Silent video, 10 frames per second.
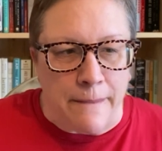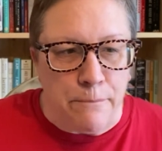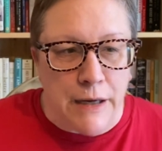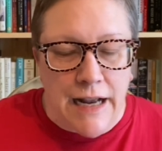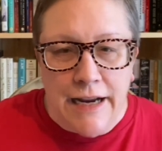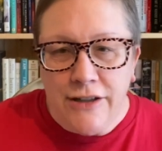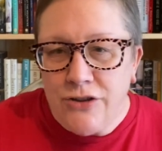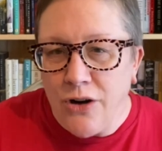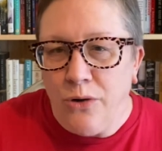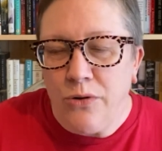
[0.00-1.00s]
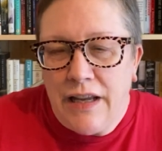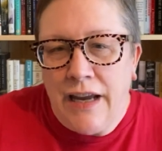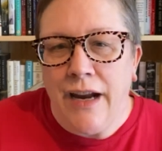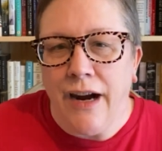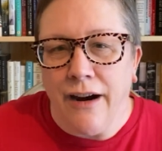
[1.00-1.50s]
But I don't
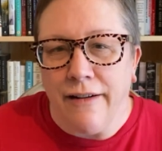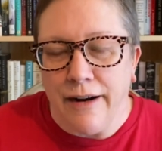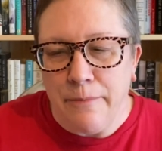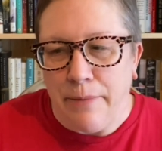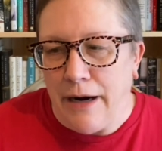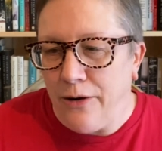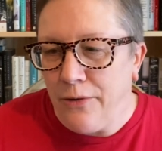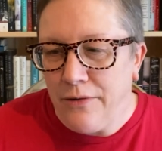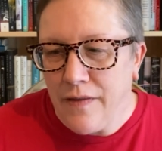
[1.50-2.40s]
care about